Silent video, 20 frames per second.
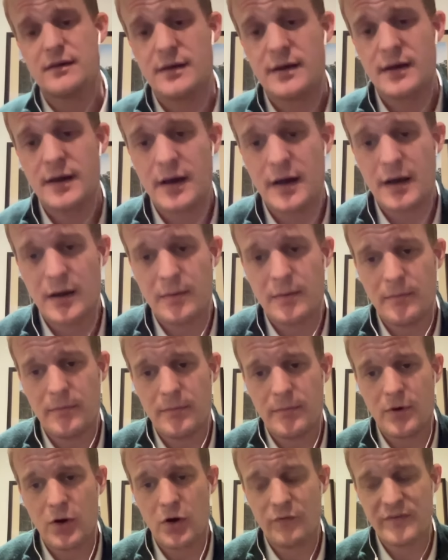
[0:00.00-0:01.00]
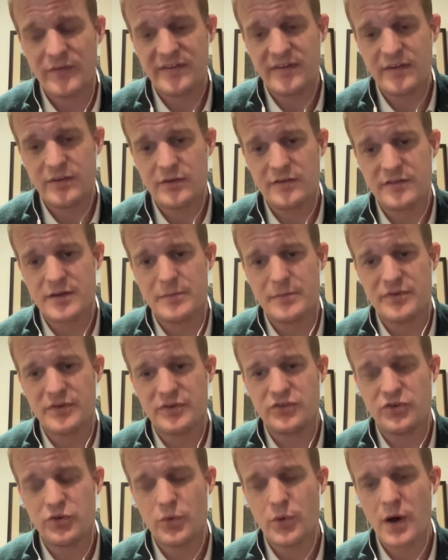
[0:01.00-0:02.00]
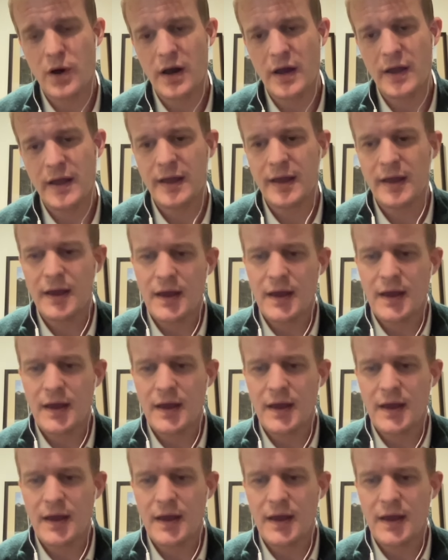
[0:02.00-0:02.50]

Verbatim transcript: Obviously, those numbers are too high.